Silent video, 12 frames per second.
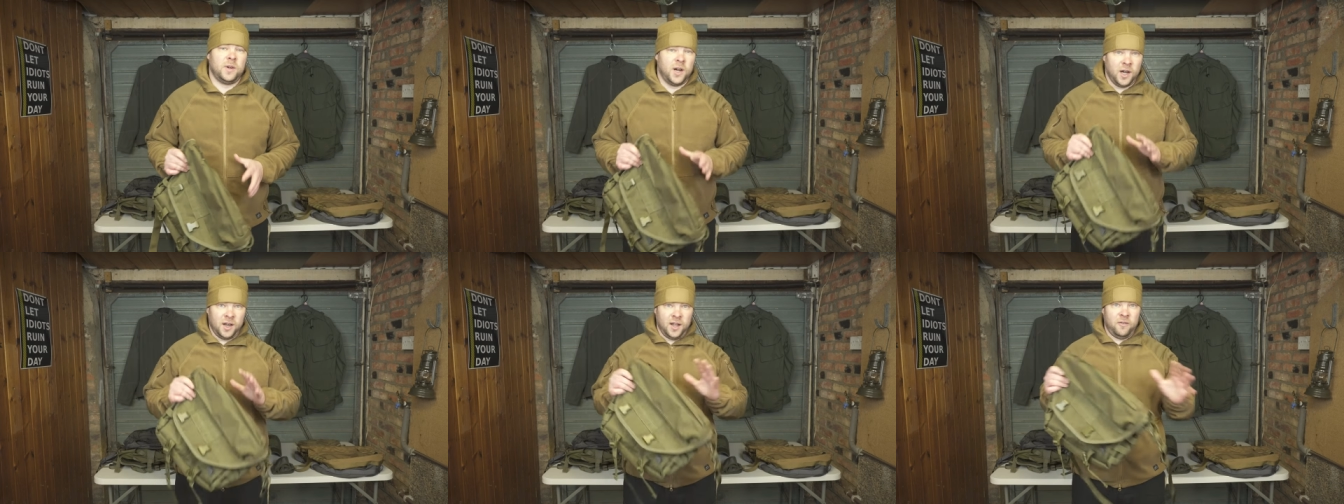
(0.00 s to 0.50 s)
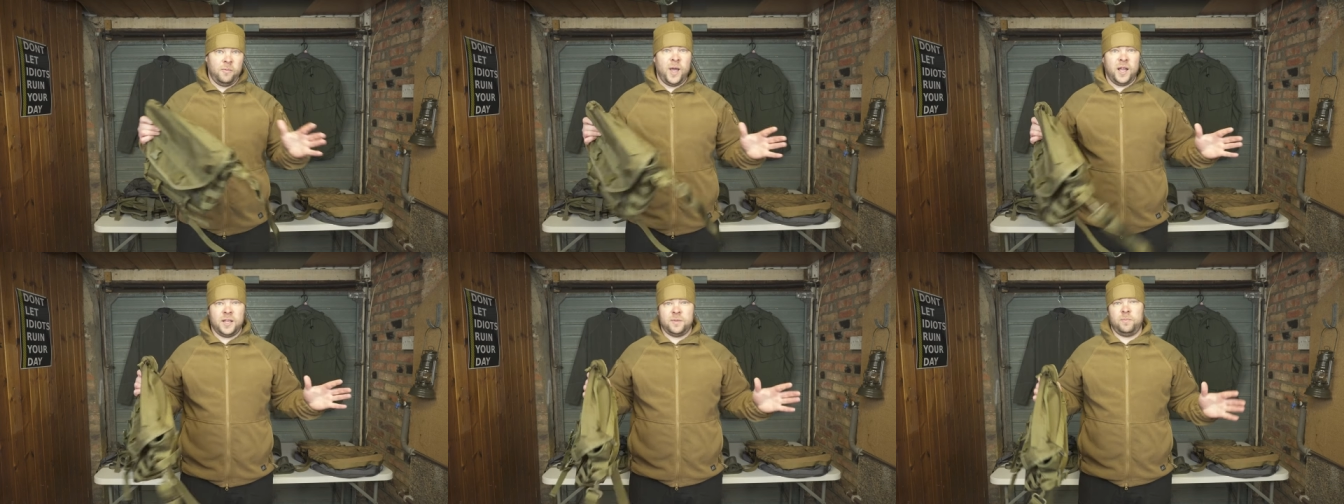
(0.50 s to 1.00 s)
I love
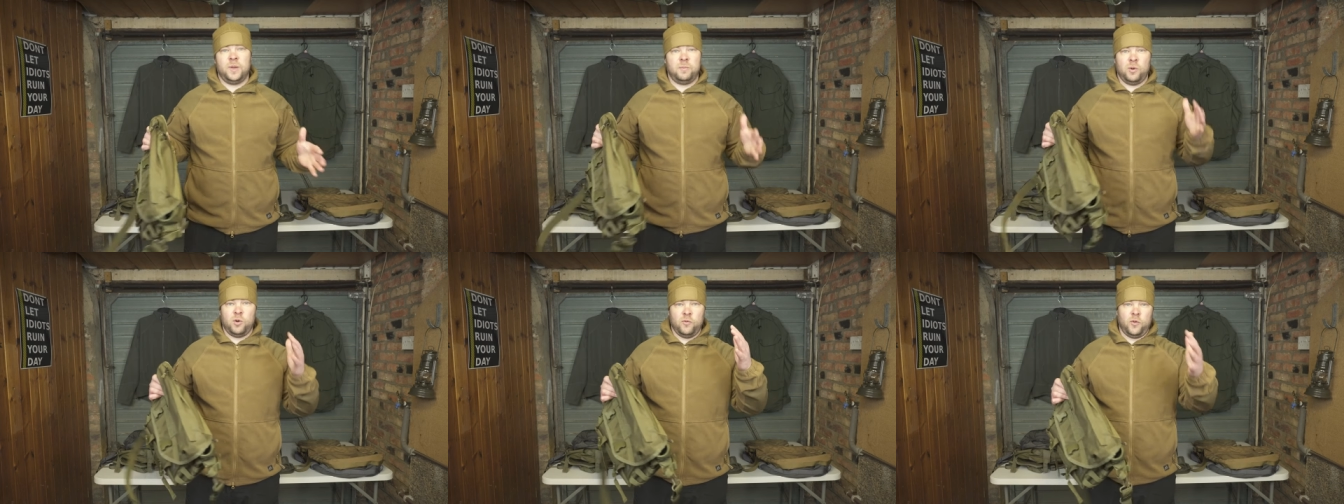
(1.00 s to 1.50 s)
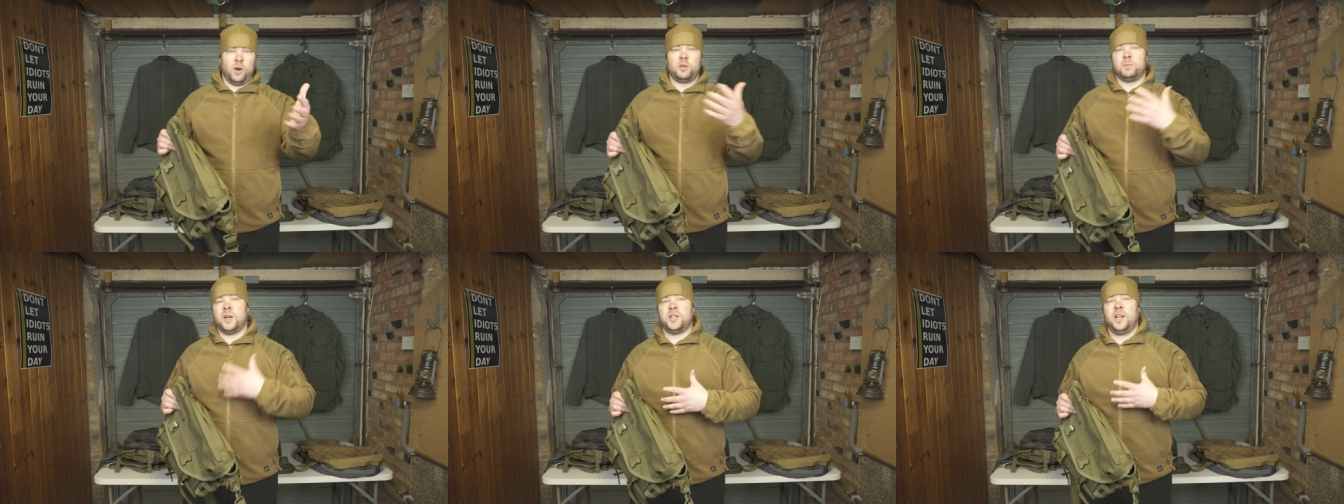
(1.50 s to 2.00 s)
bags. People who follows
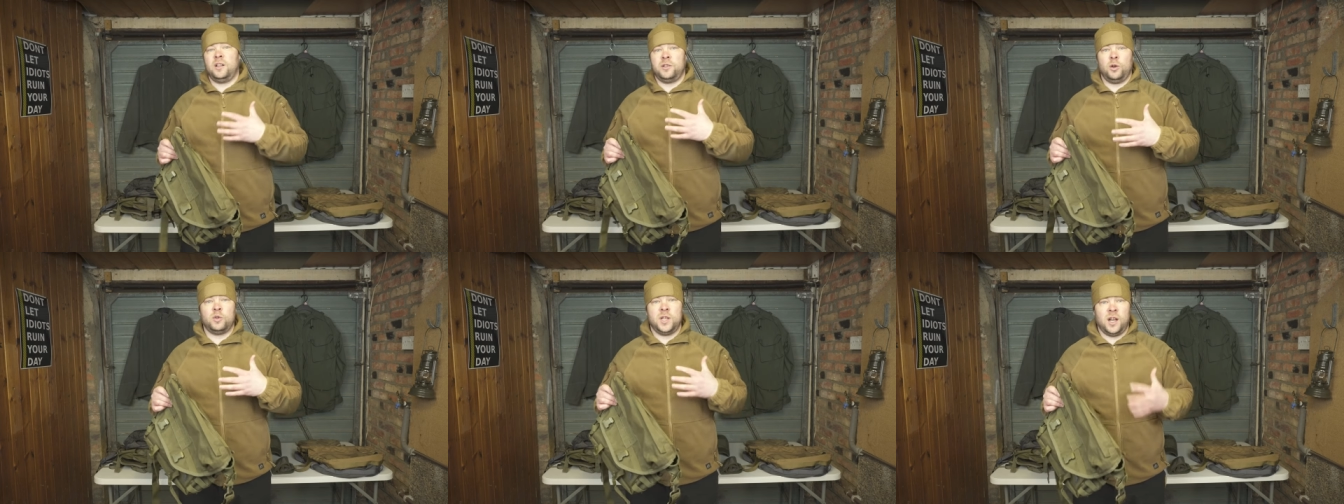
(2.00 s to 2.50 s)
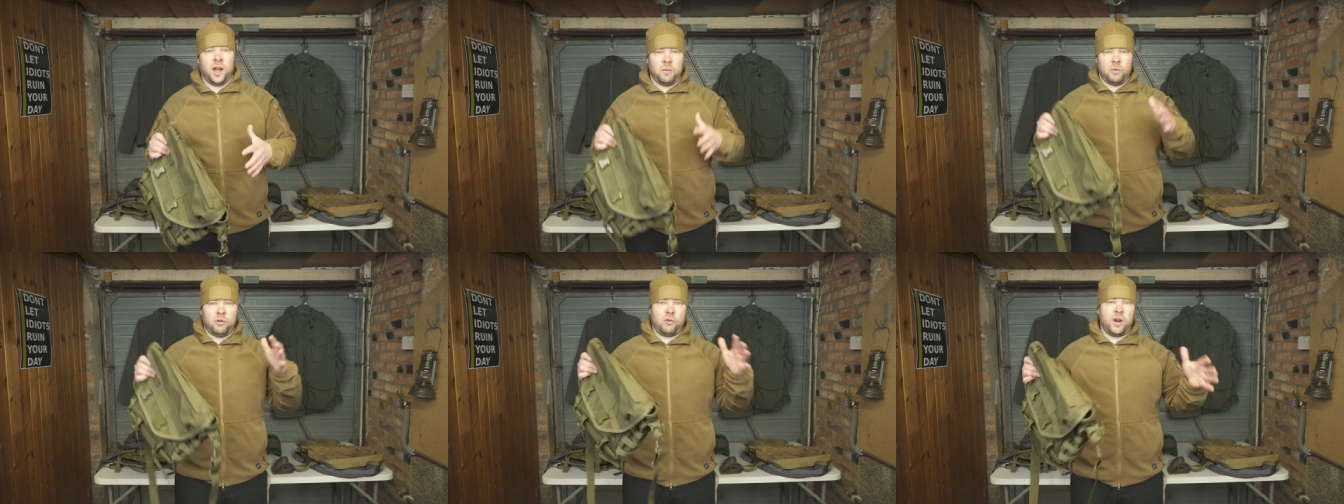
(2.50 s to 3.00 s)
my channel know that
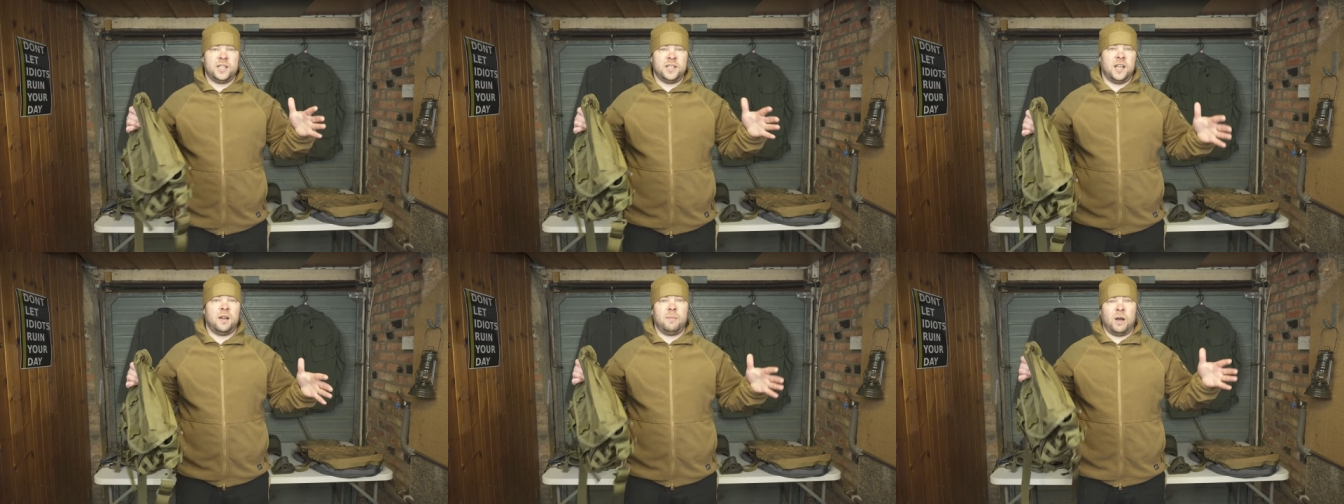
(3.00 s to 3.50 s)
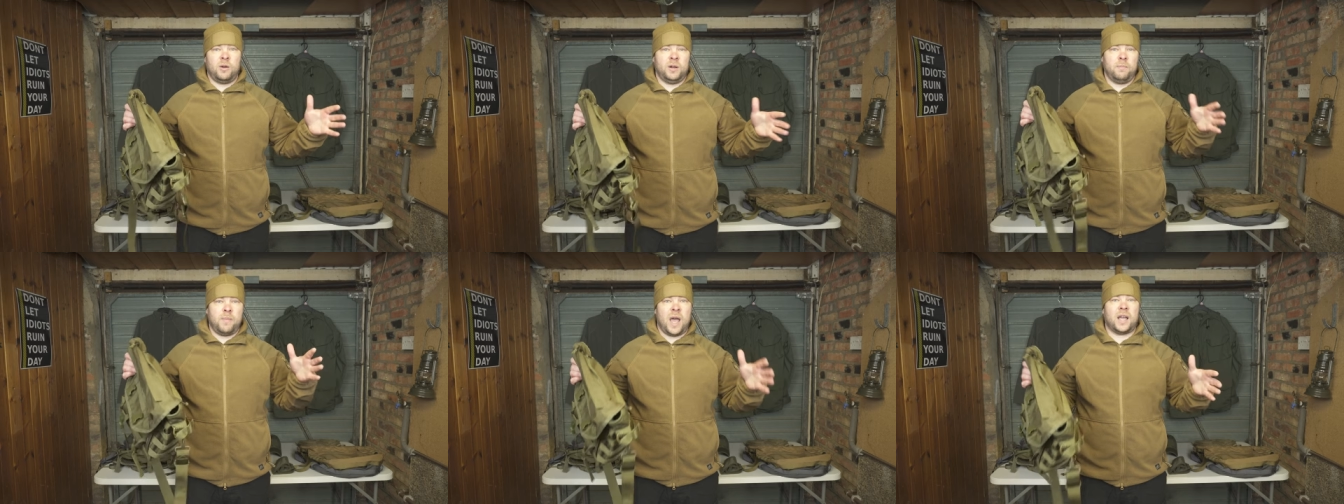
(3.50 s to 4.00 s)
I'm crazy about the
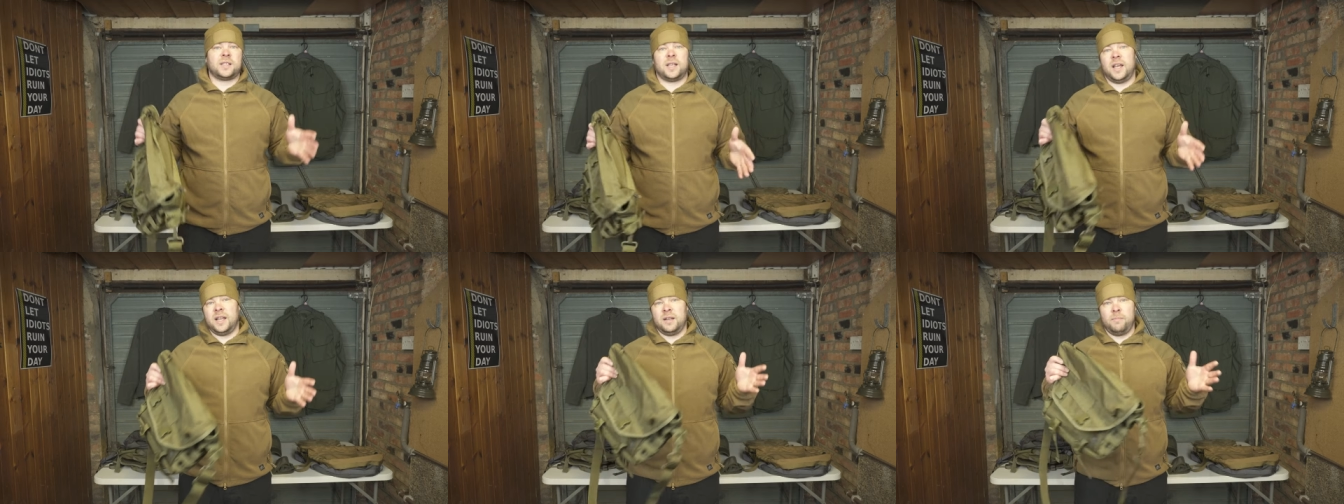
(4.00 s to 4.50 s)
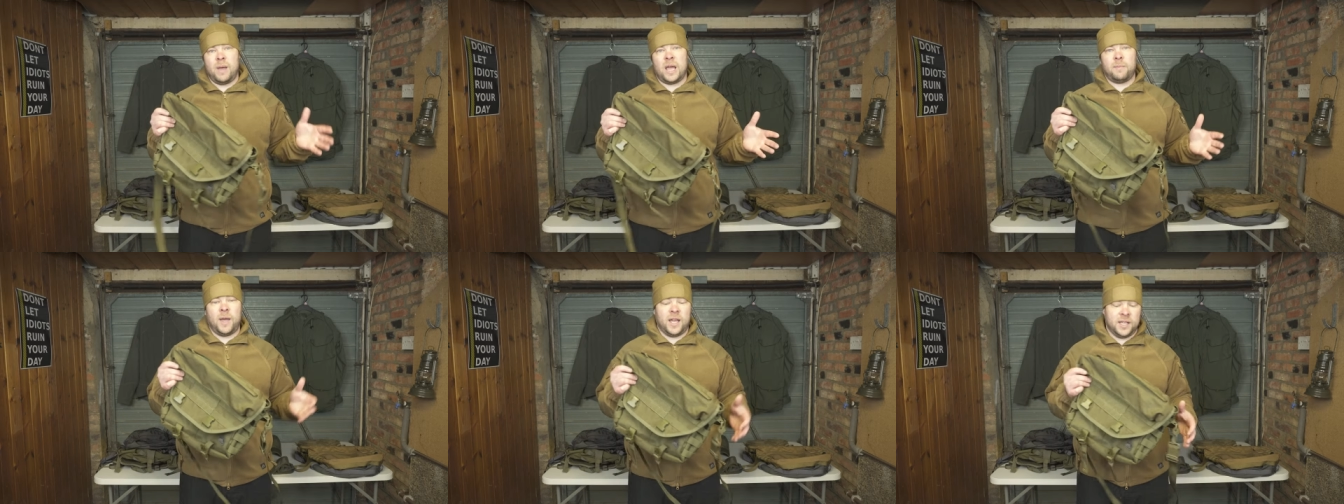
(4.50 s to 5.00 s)
bags and the
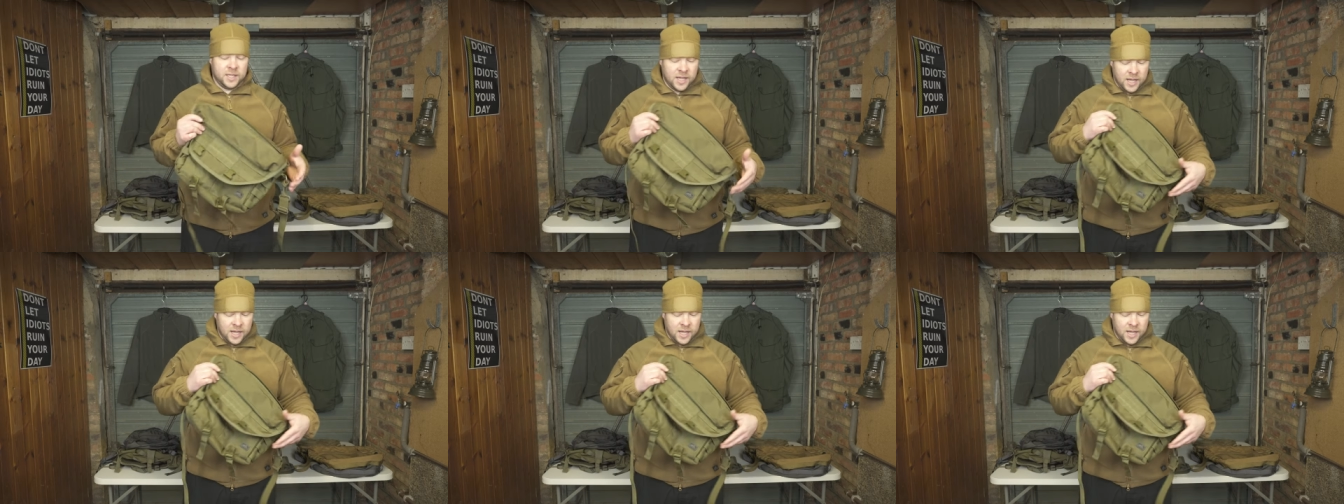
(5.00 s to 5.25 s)
backpacks.